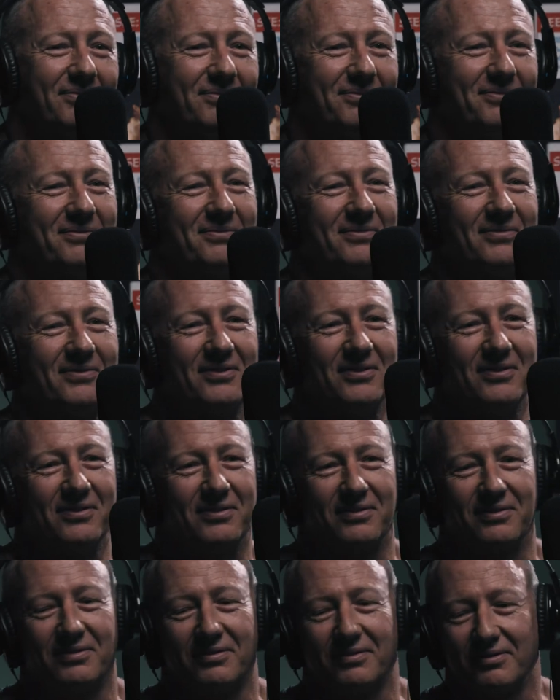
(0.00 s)

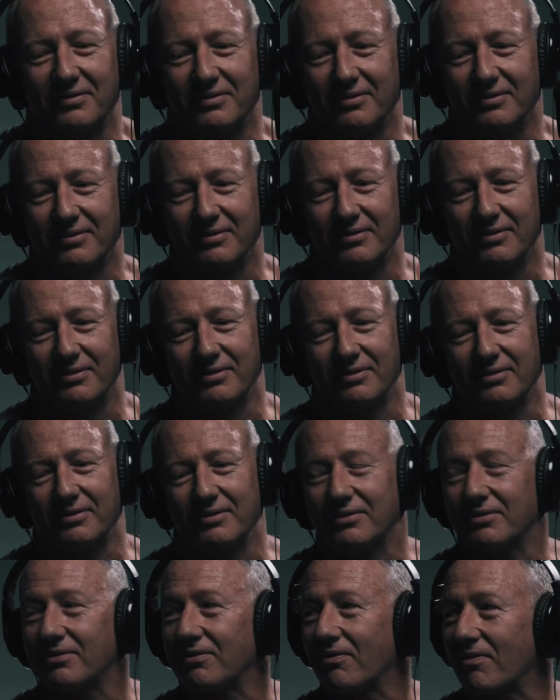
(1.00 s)
Educational in a
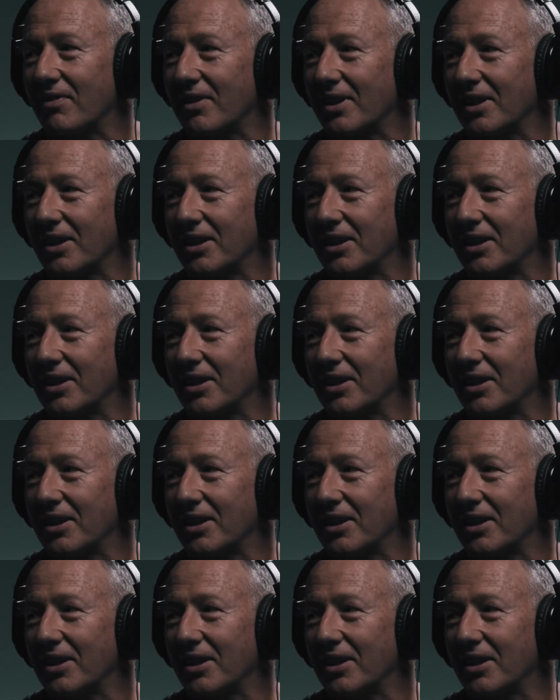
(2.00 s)
lot of ways.